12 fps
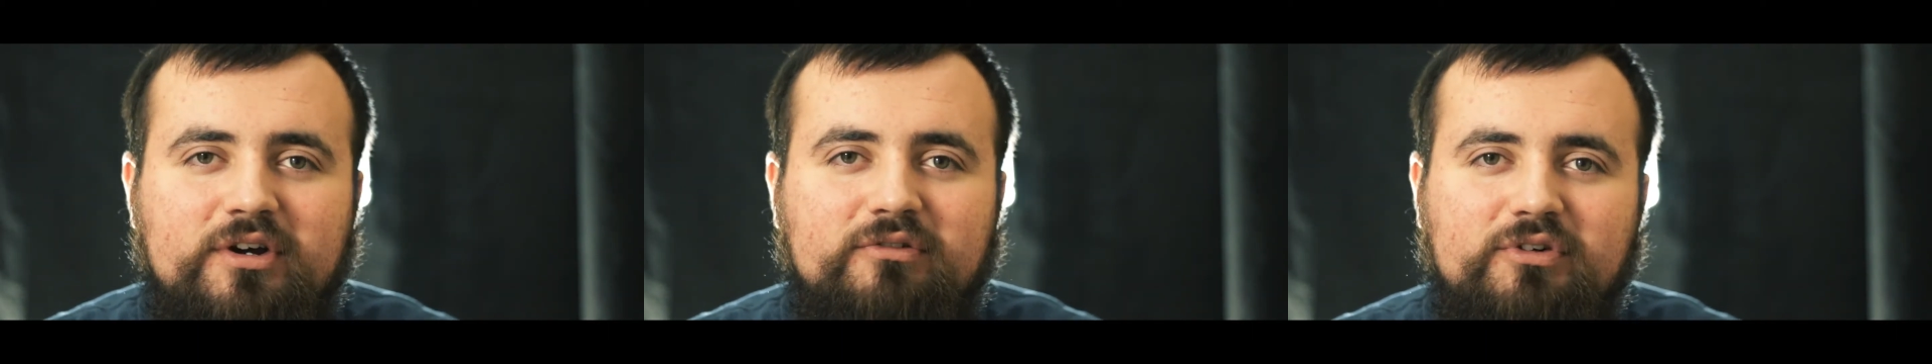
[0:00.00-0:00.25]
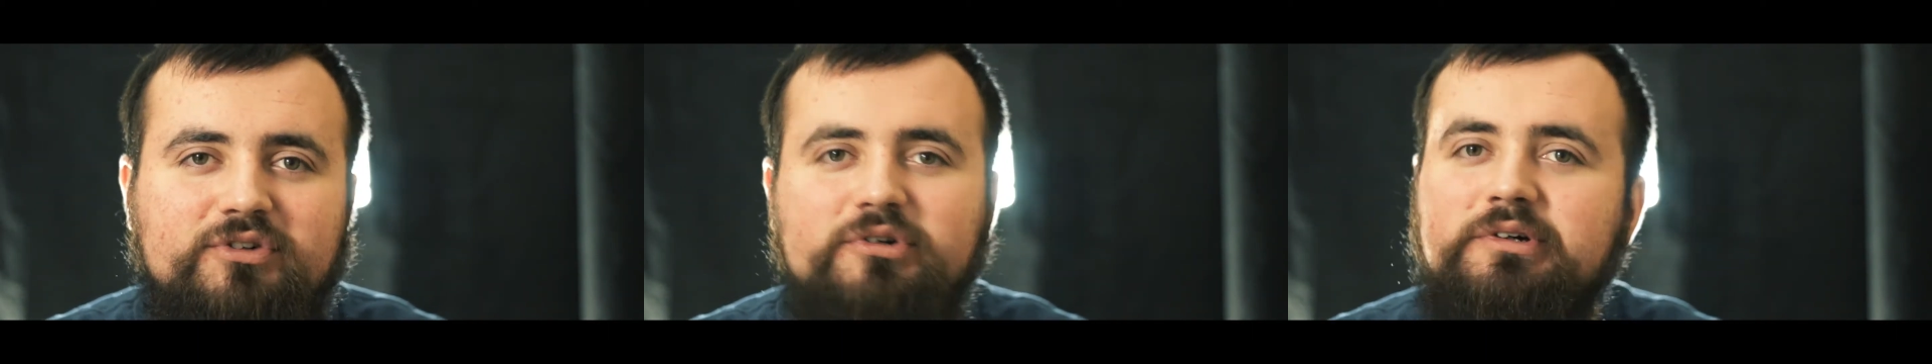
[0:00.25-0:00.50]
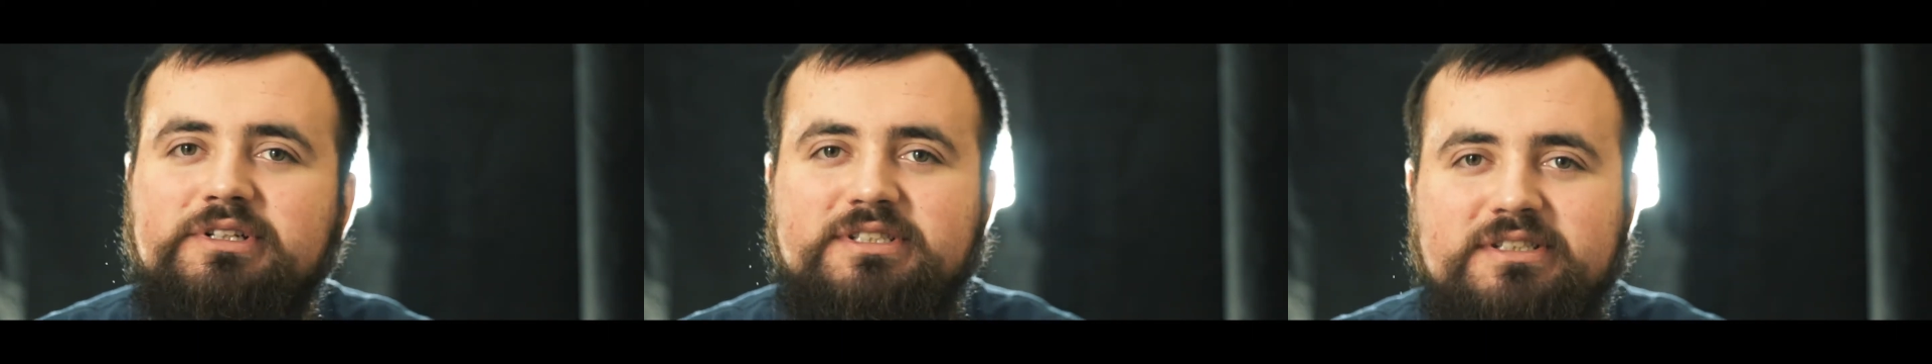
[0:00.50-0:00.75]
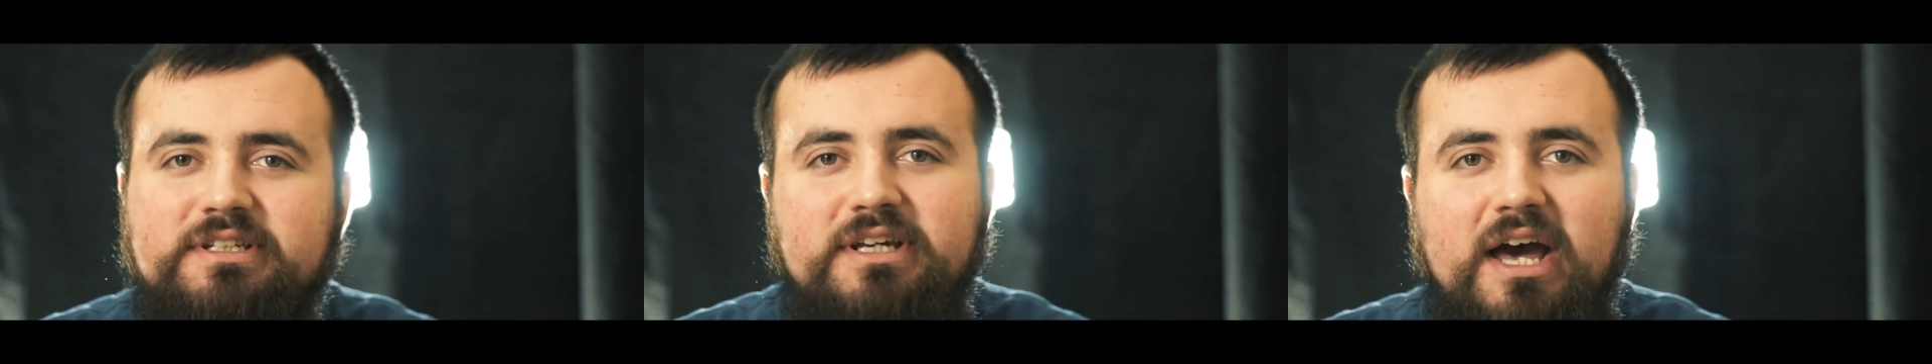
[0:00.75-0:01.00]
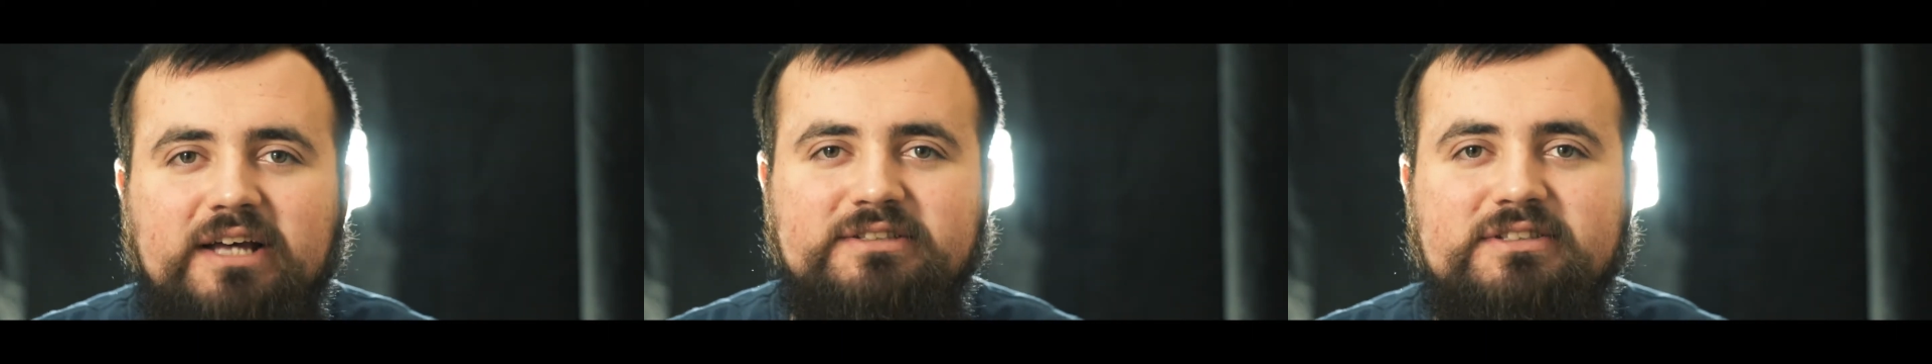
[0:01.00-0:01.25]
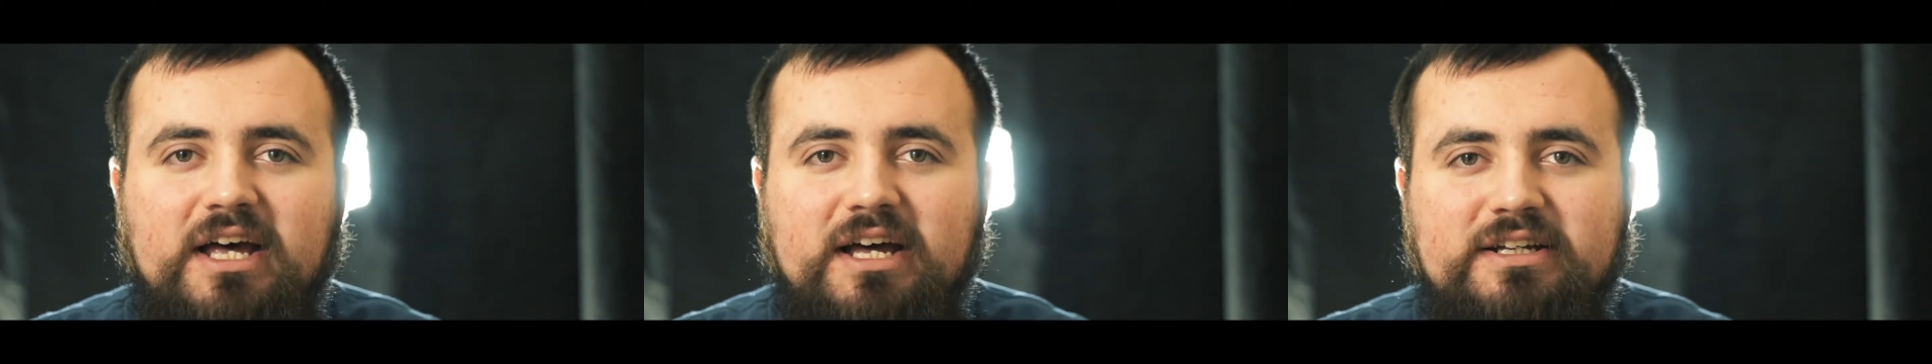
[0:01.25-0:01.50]
for doing
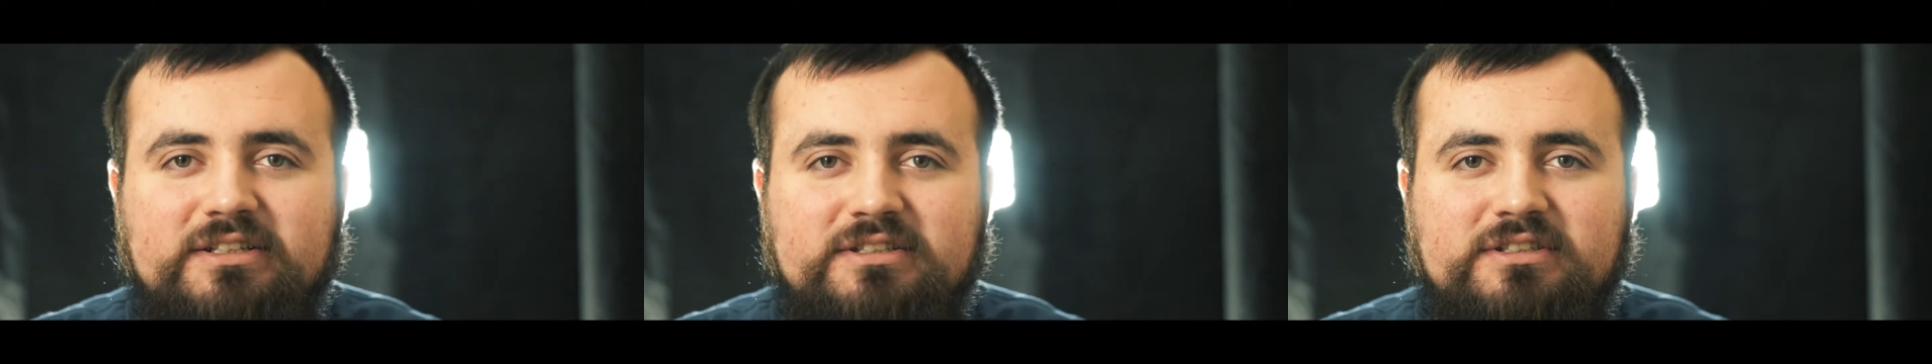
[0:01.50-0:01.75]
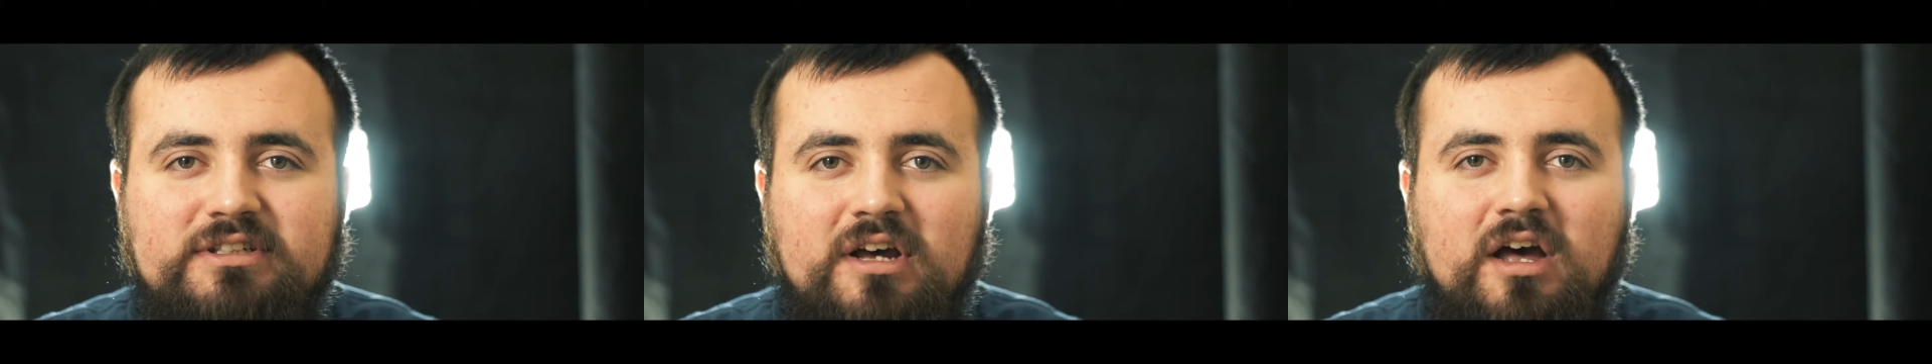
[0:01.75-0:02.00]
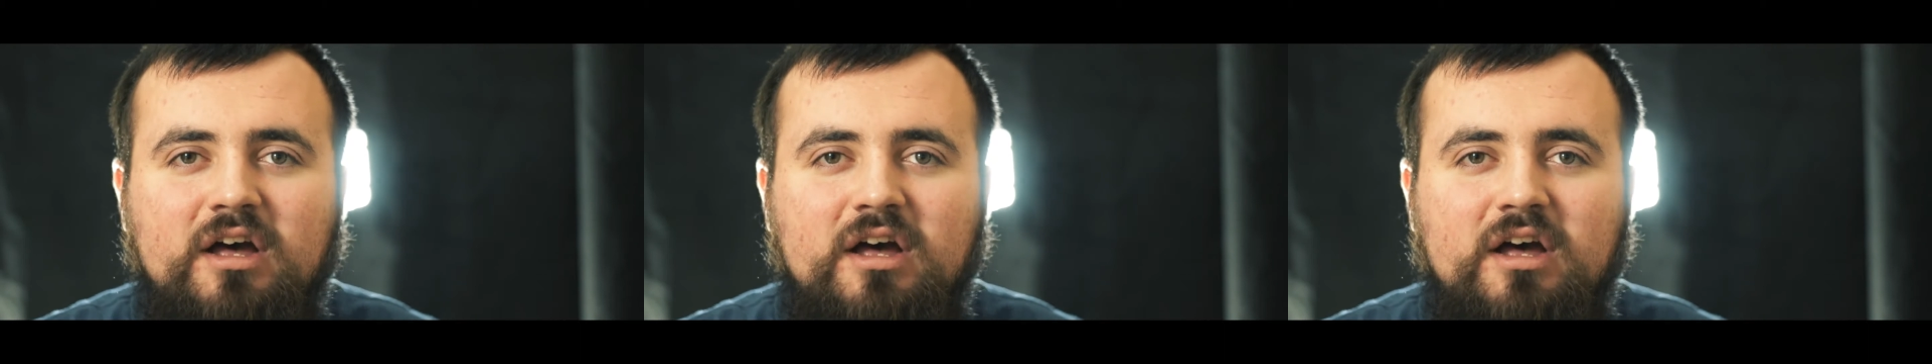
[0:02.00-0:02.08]
CSS.